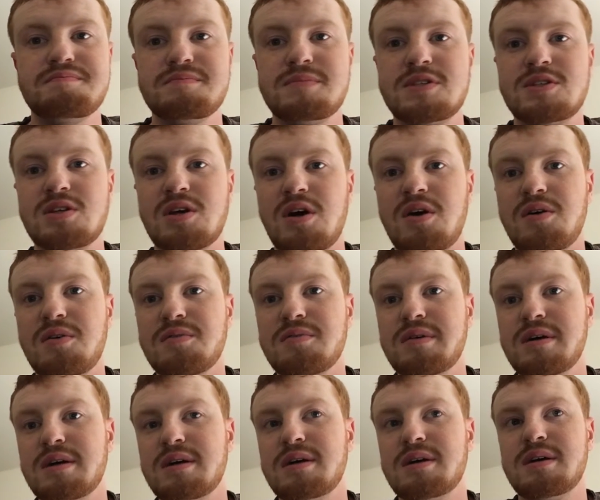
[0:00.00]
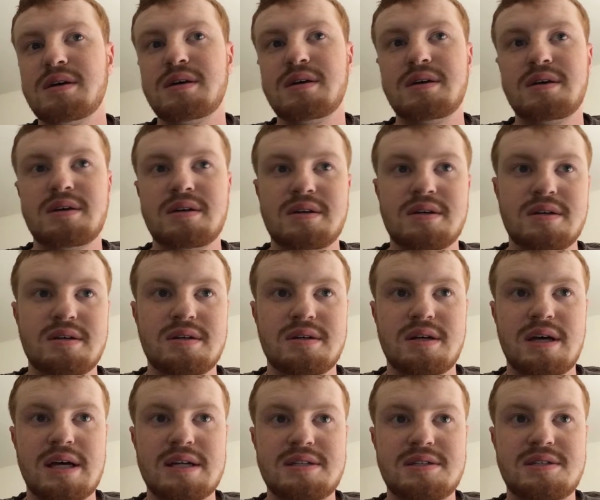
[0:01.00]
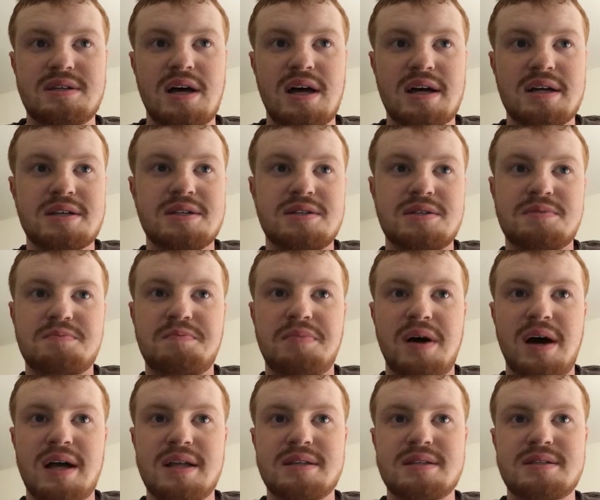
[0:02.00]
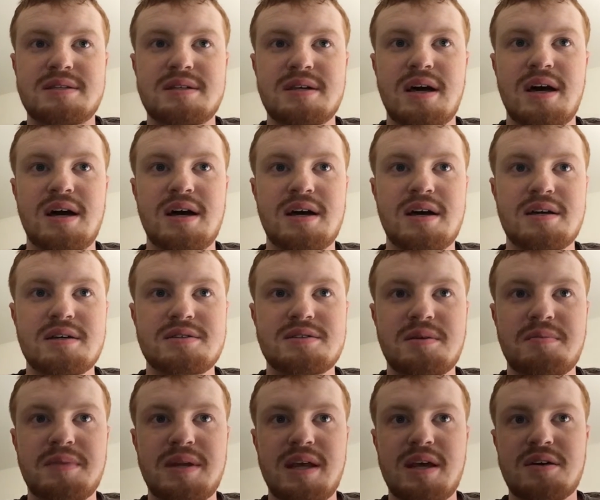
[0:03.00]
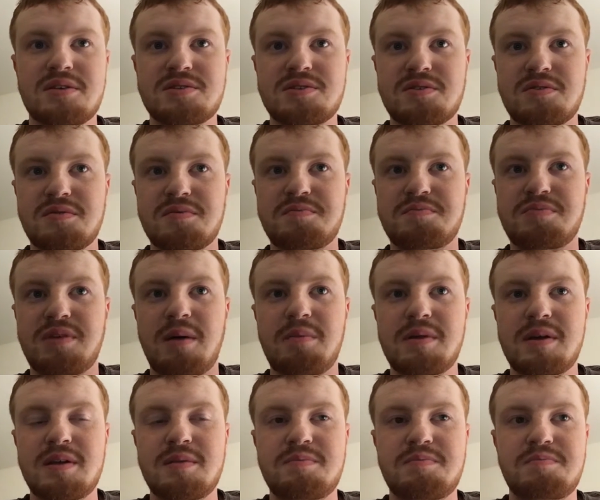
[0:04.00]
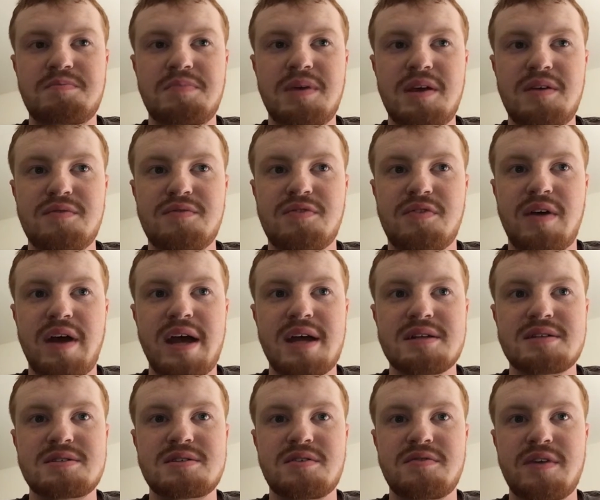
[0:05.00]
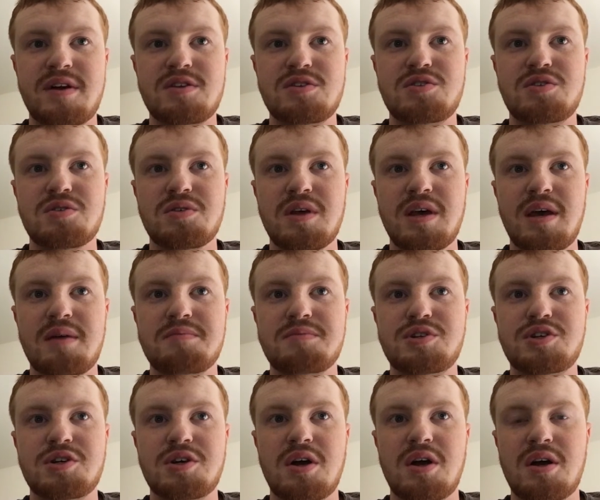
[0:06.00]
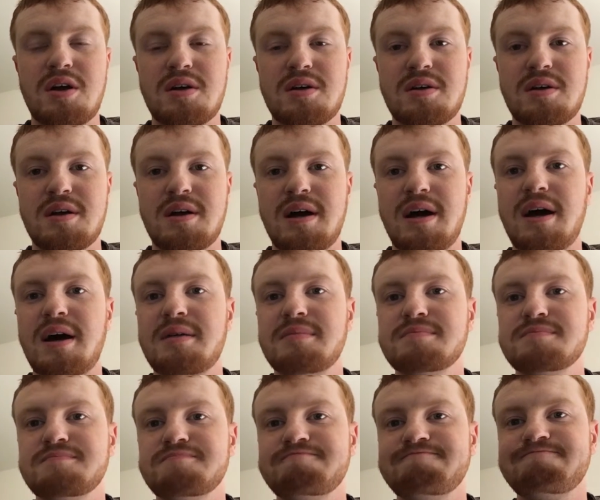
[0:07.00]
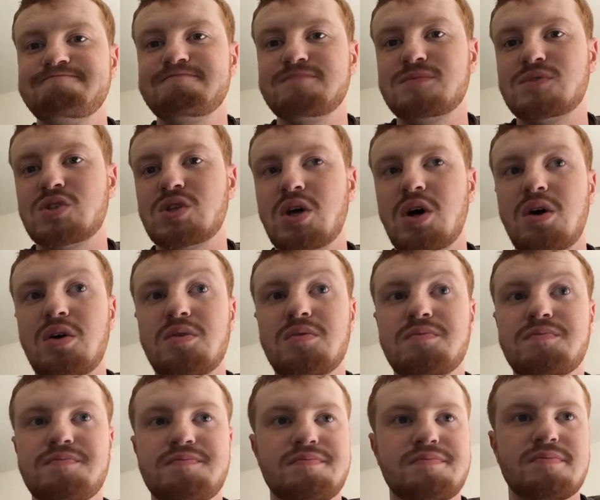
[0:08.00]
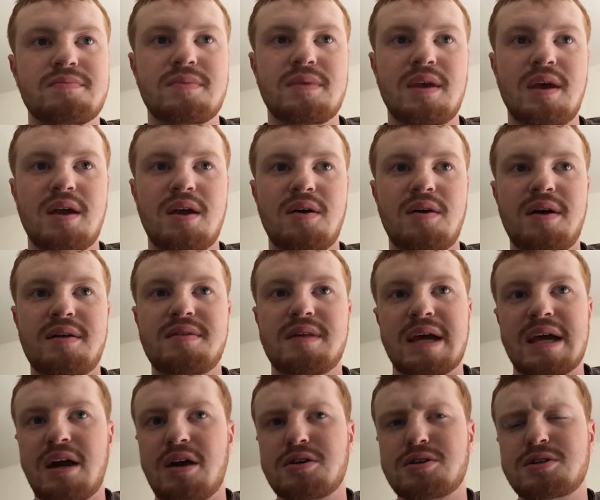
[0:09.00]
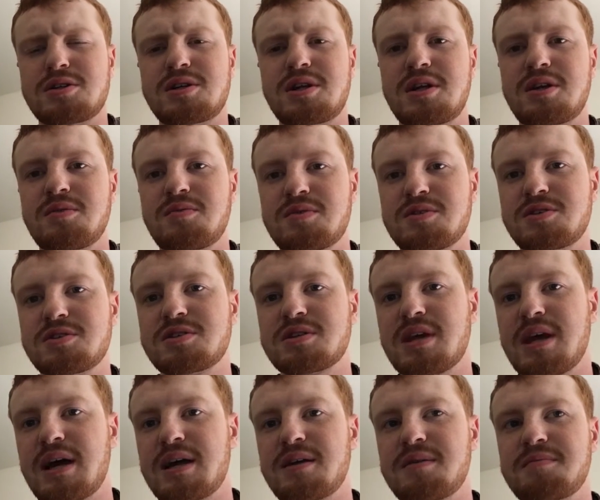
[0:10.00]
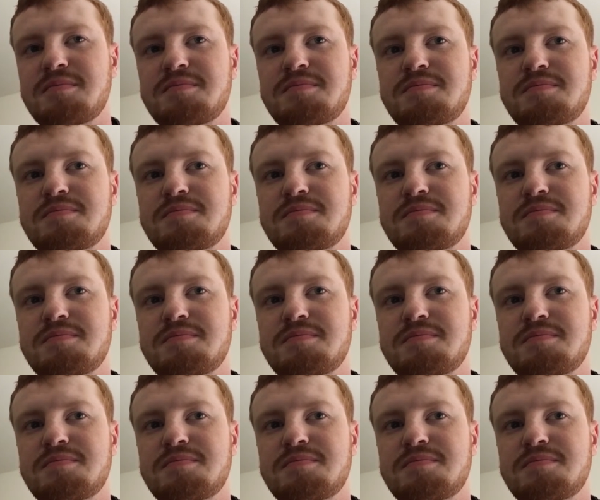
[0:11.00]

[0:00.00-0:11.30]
So that sucks, but somebody else will probably beat France eventually, I'm sure. So, I think Argentina were just kind of